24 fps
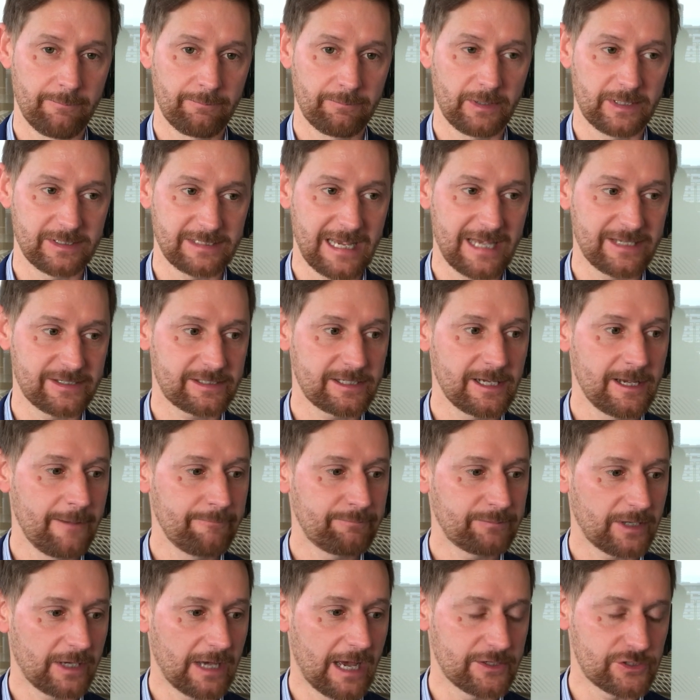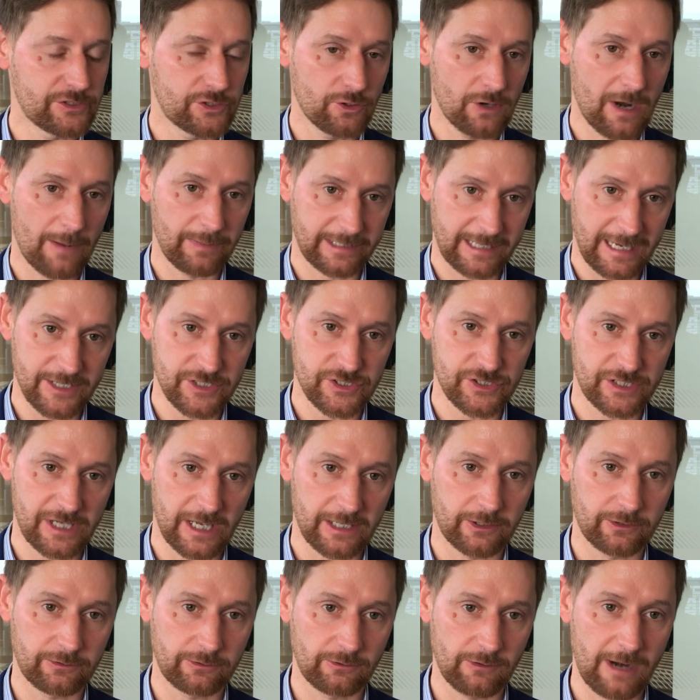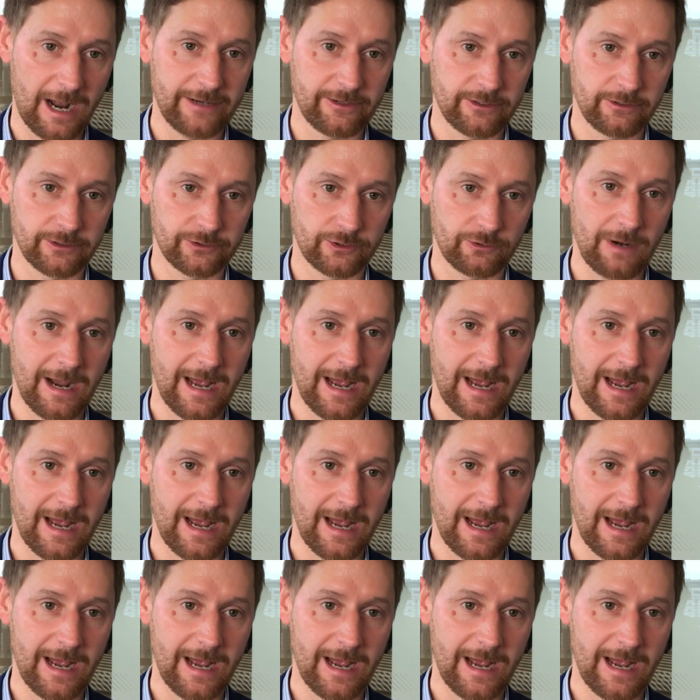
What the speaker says: Because as your applications get grander and